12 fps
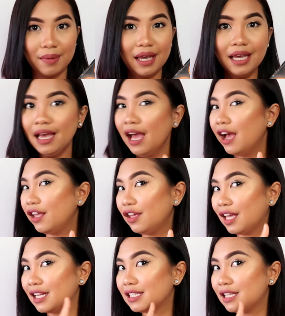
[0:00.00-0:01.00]
me.
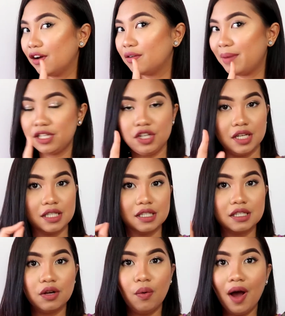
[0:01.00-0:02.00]
You can see on my cheek
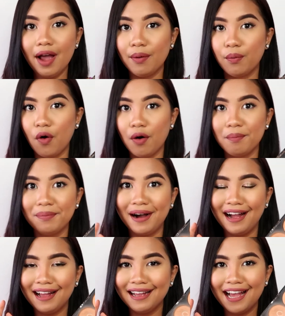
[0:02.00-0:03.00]
it's quite warm,
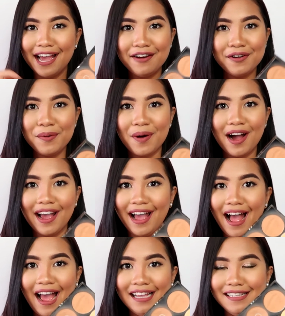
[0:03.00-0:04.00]
but I don't know
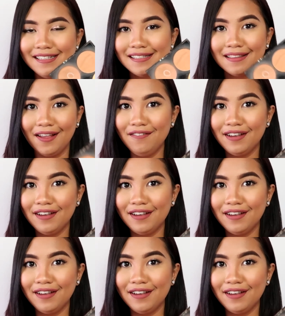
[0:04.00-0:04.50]
why, I just love